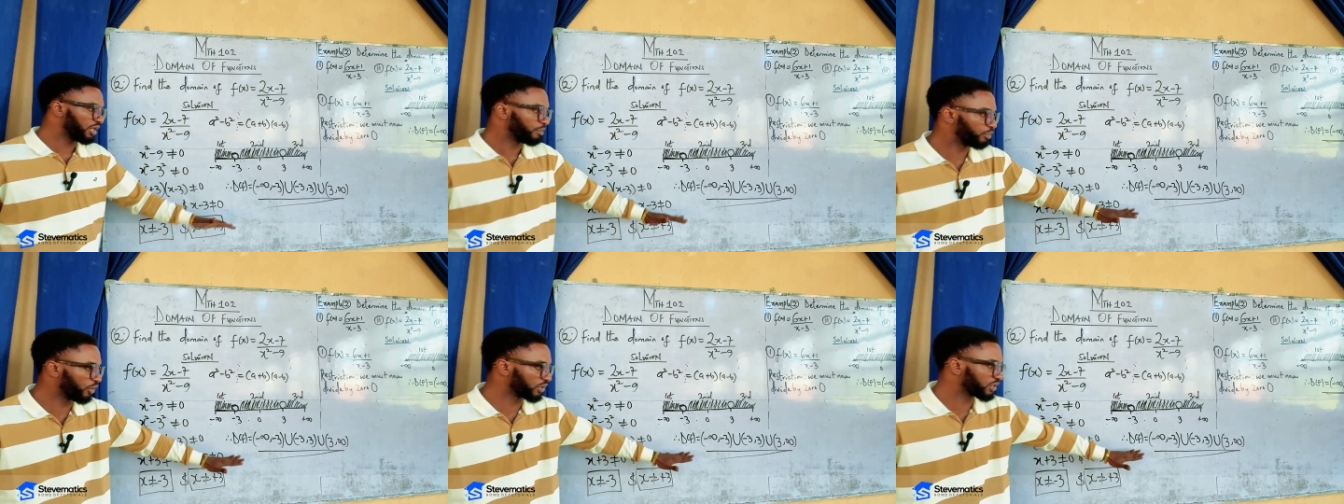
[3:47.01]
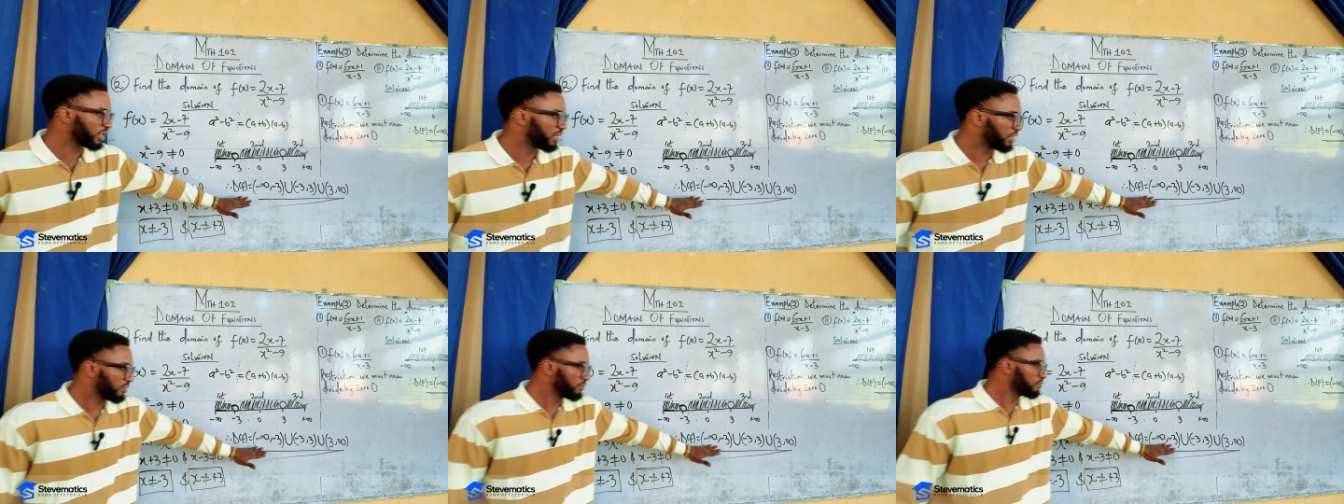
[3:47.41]
But
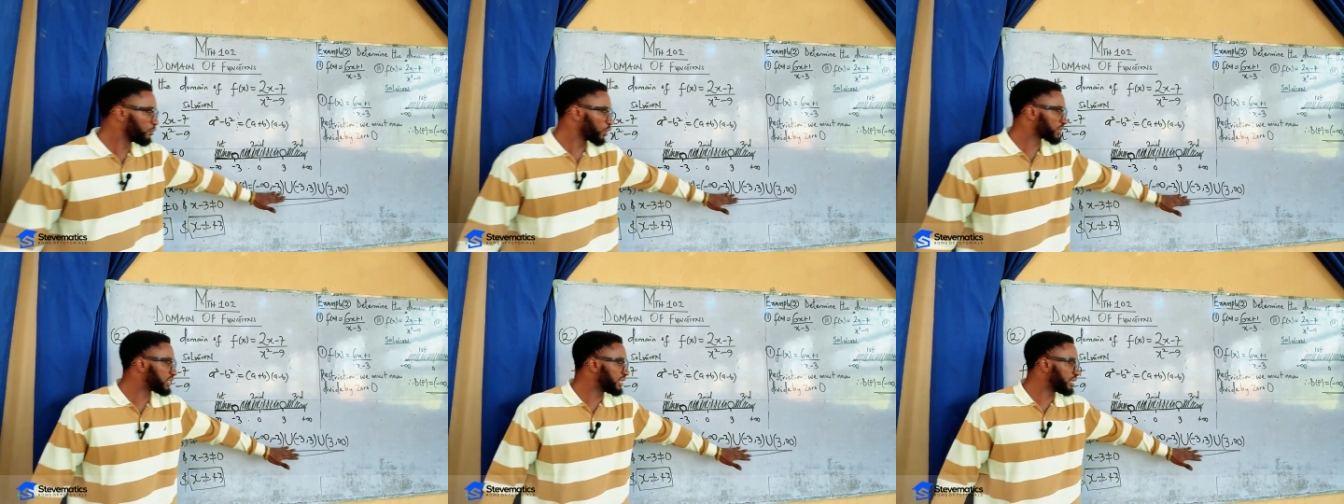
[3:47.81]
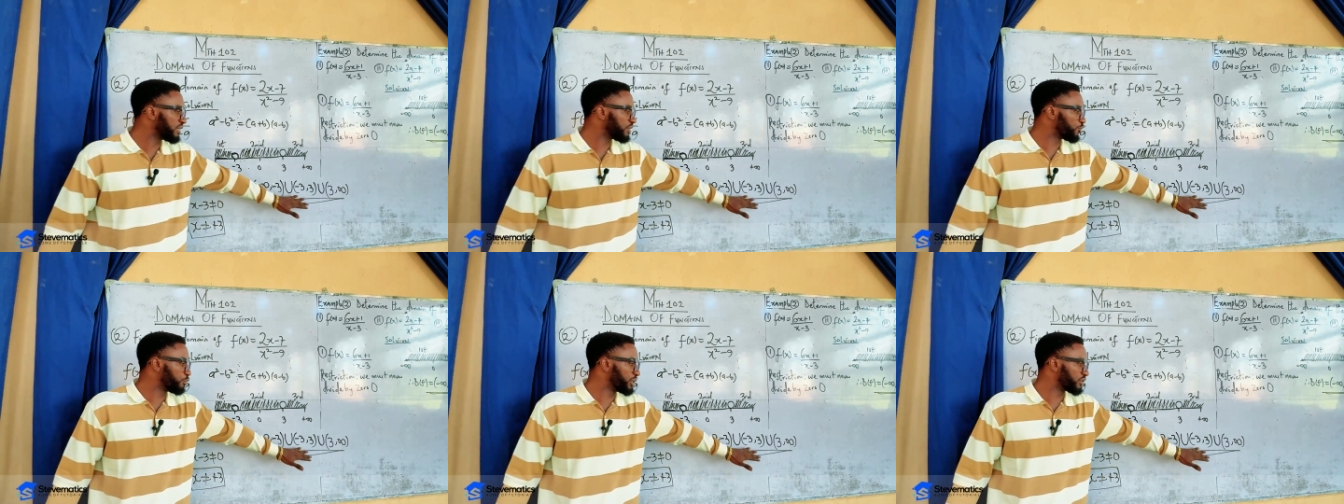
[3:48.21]
mostly,
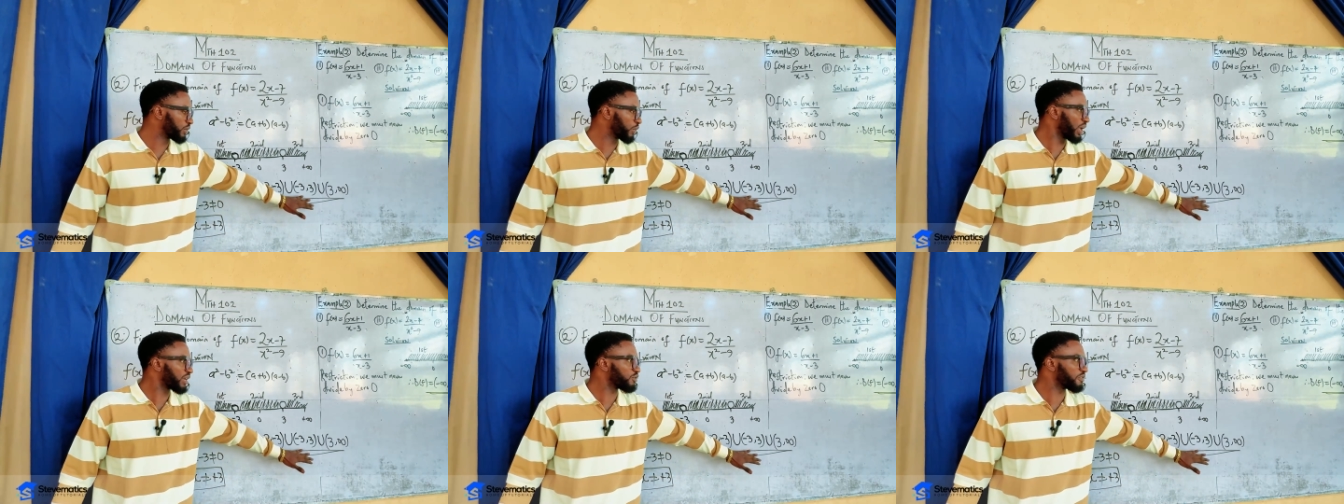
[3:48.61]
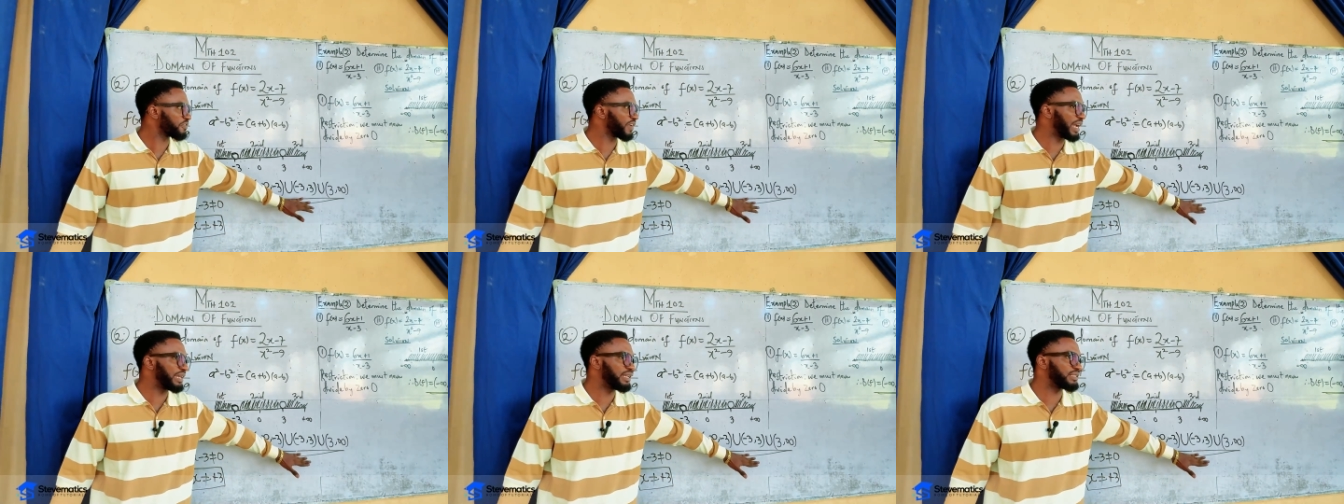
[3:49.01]
you'll be required to
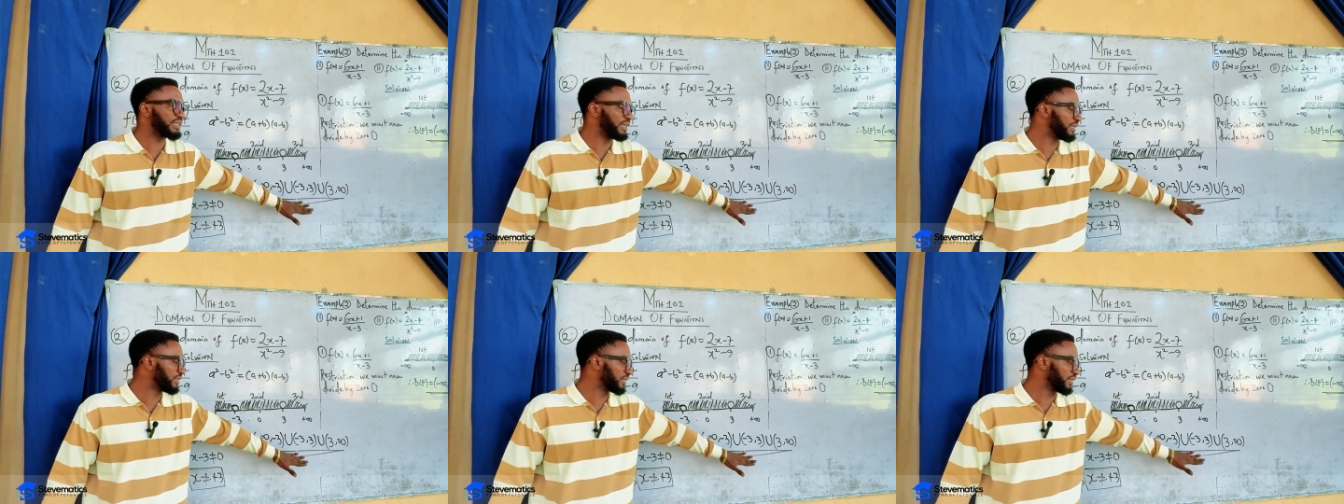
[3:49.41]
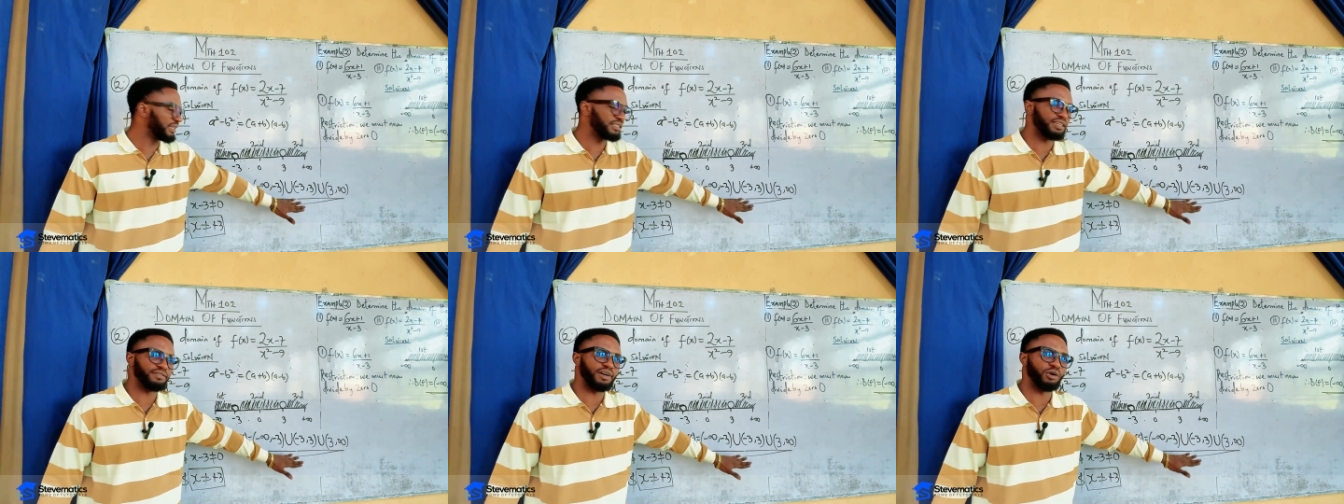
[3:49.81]
find it in the
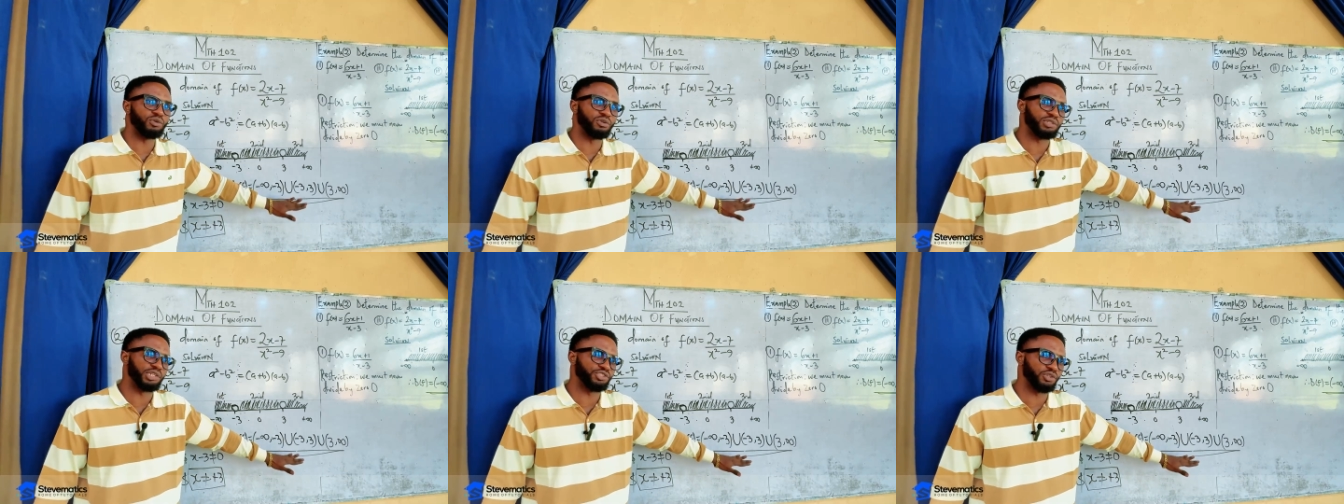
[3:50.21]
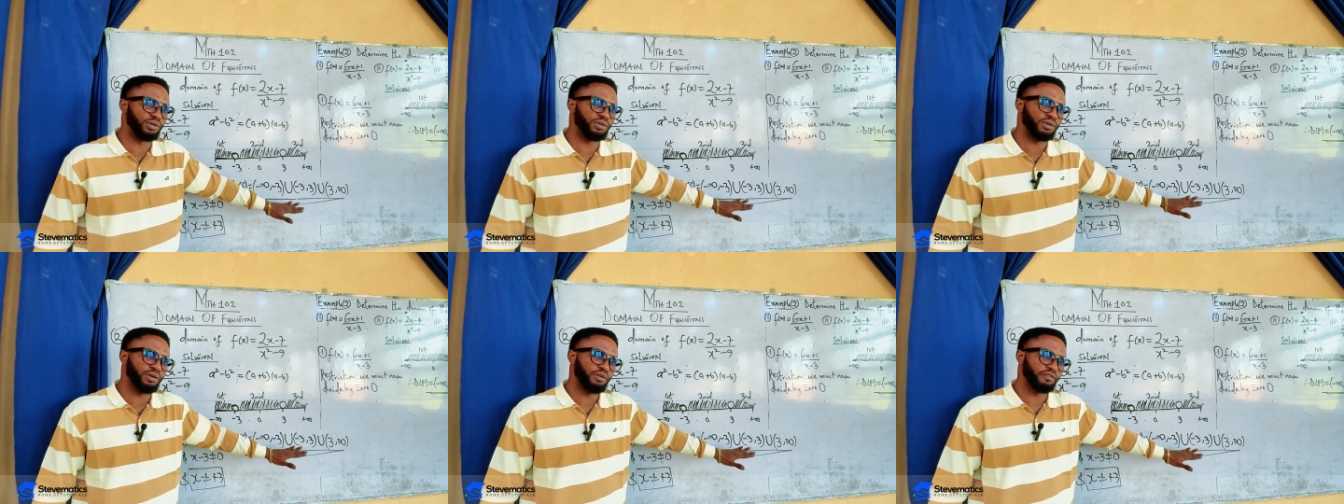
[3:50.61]
interval
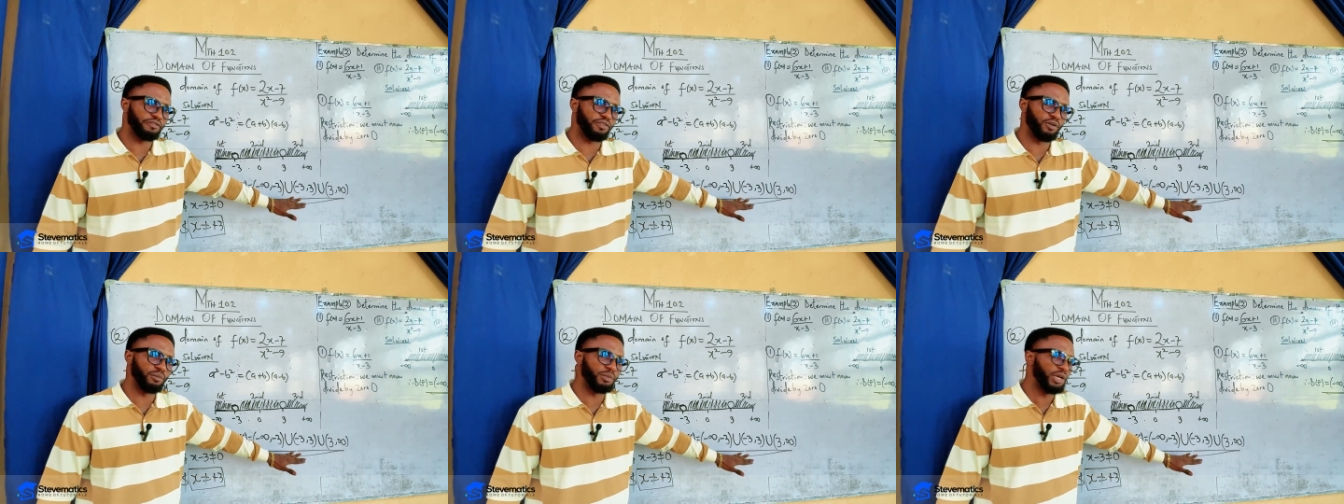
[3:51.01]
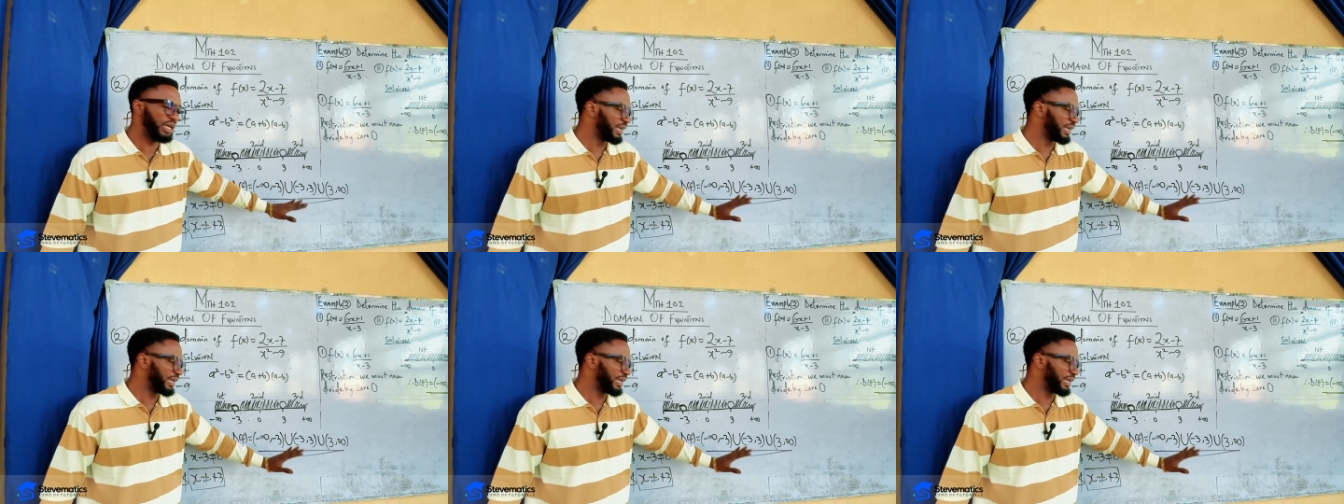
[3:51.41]
notation form.